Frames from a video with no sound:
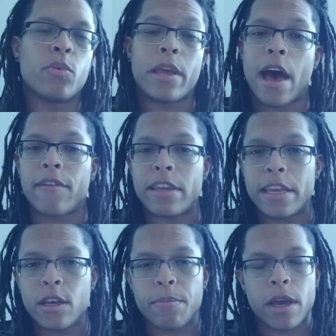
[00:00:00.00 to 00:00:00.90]
We have
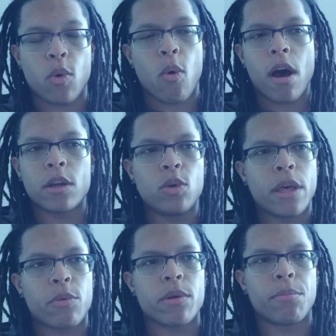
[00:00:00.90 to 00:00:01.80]
Ikem Ekwonu
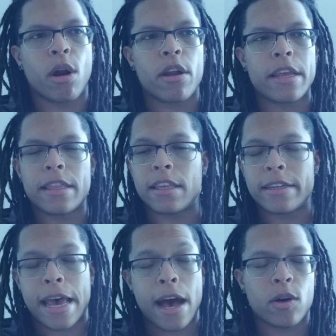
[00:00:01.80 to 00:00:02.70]
that we brought in, the
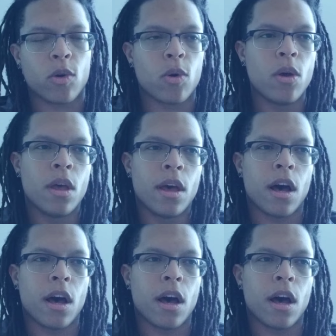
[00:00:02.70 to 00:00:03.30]
tackle.